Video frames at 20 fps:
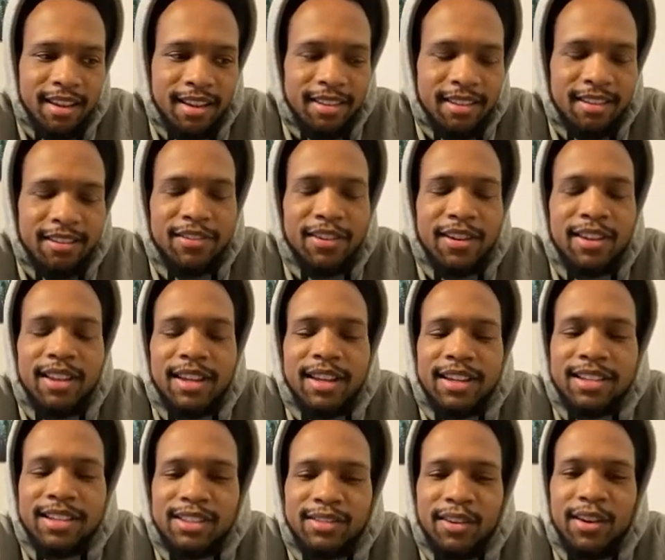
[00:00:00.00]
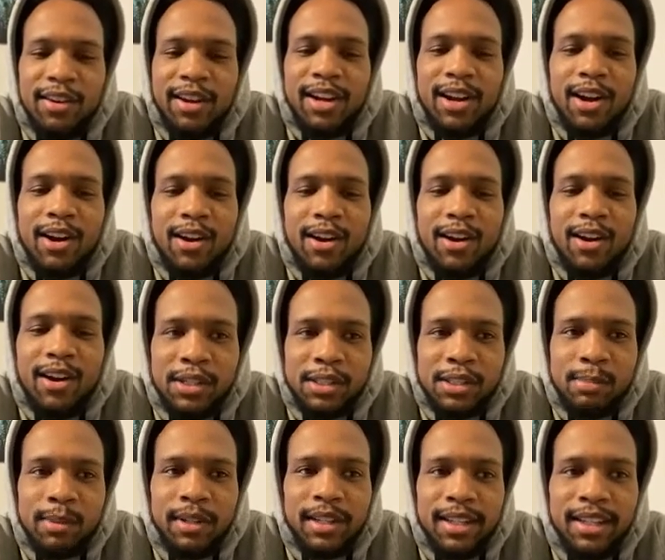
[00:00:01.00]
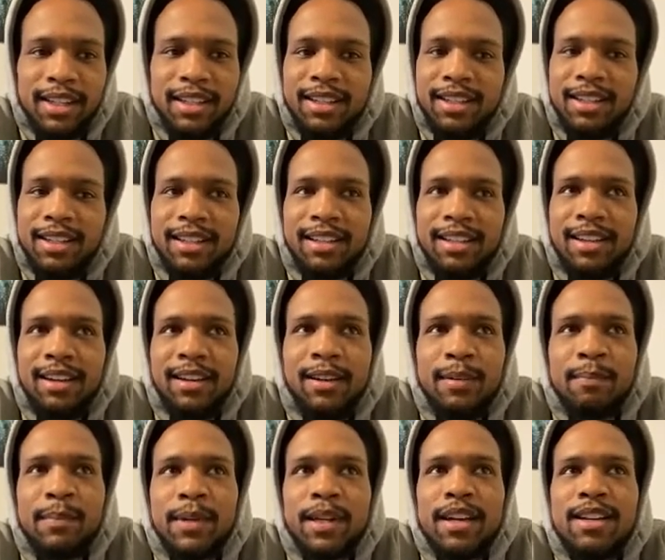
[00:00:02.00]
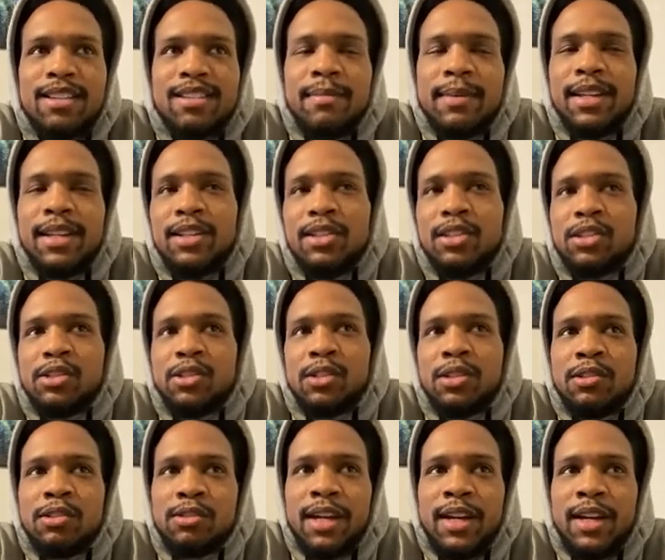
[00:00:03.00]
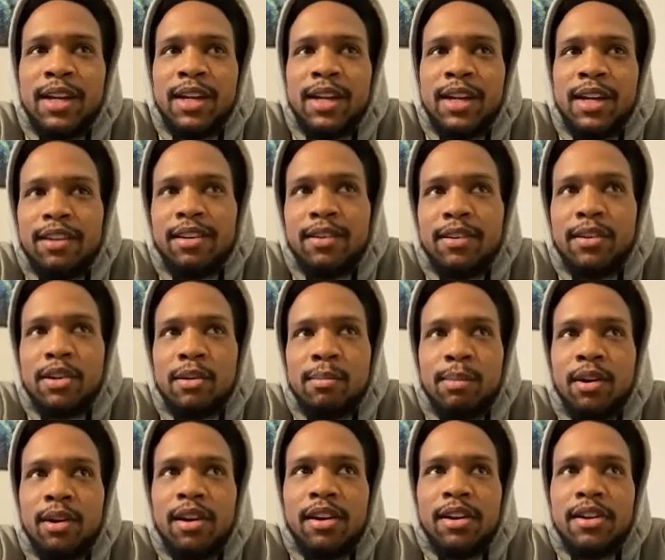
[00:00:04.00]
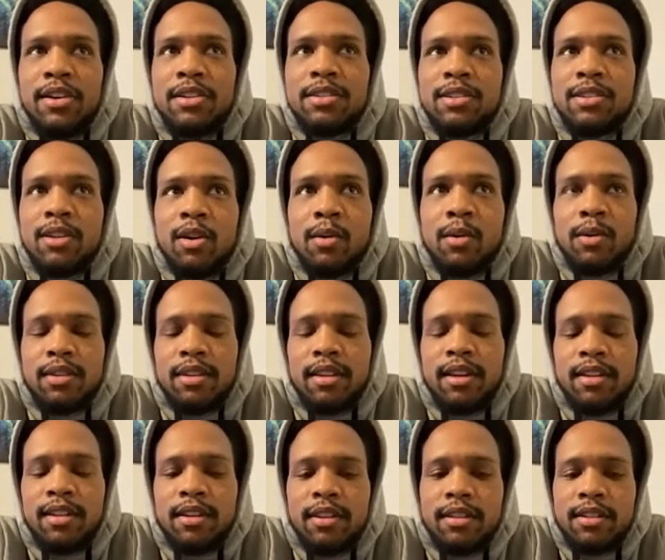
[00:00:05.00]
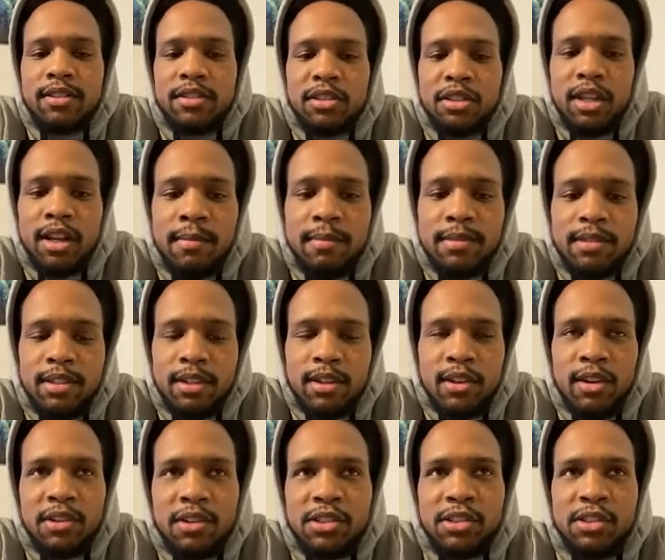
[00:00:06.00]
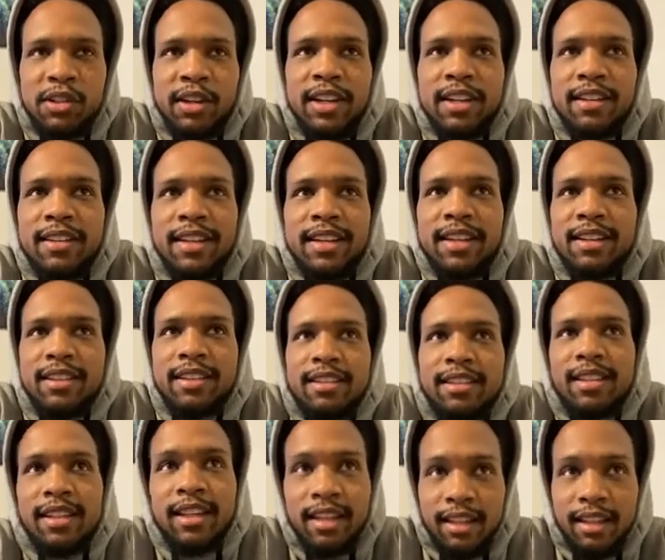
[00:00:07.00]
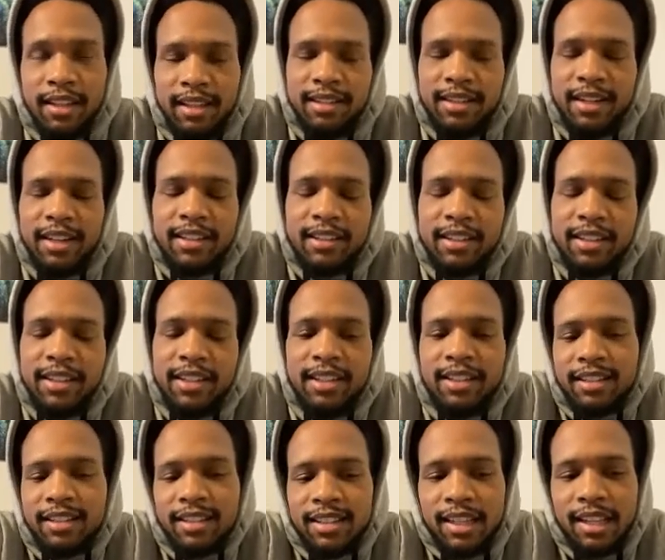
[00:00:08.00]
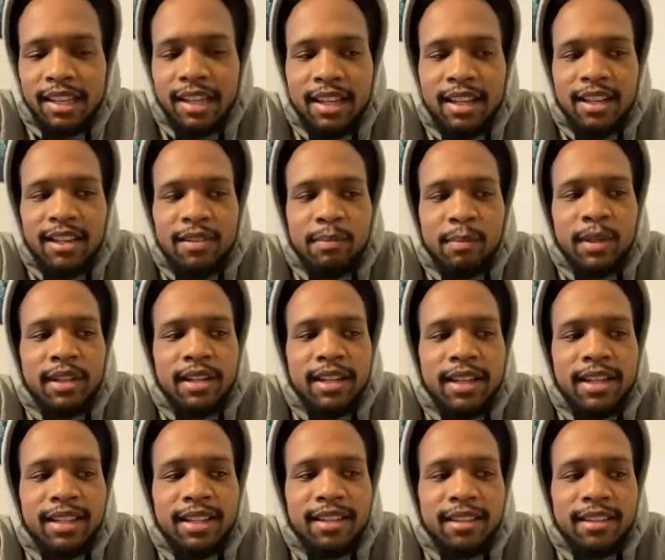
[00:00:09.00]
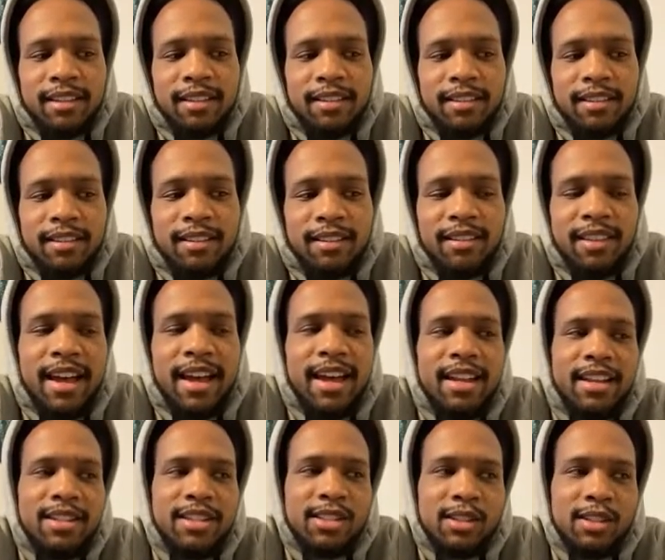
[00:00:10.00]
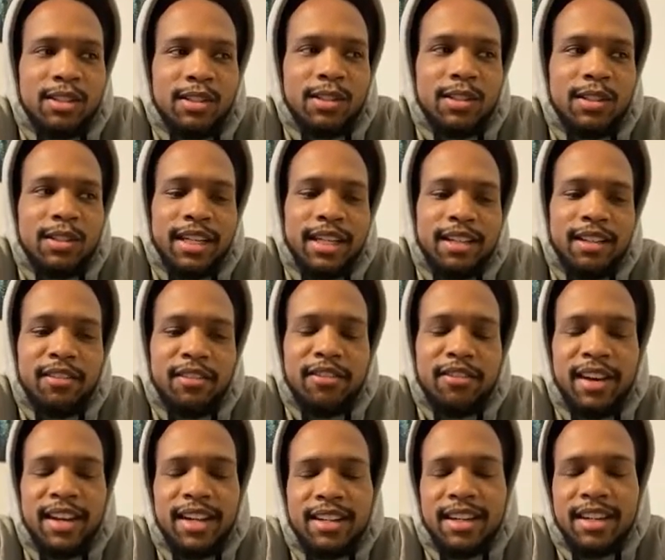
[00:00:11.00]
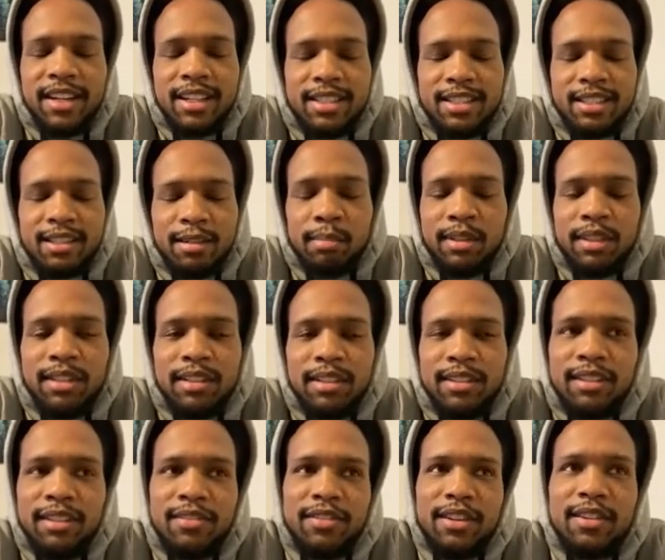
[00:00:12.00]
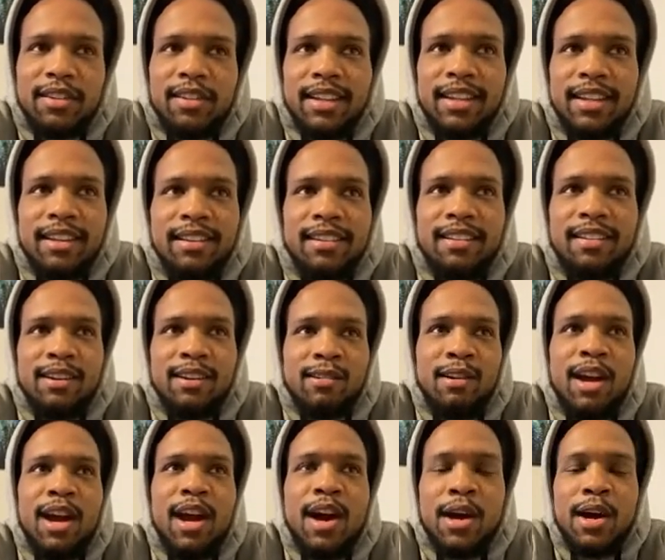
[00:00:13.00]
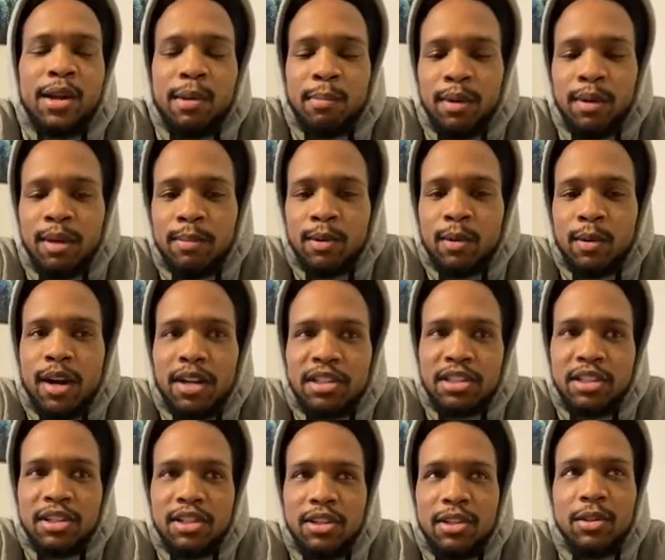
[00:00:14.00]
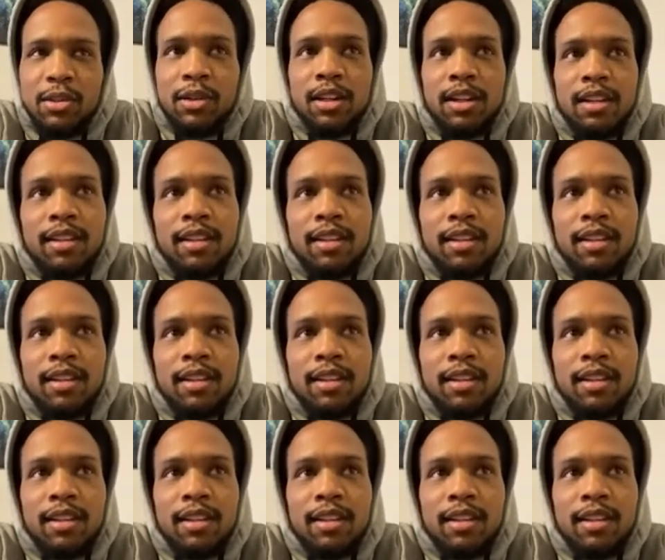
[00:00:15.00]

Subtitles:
the feeling is very hard to explain. Because I mean, you train with your partners or with other gyms to cross train like daily, and but like that until like fight night is completely different. Like the crowd and people watching you,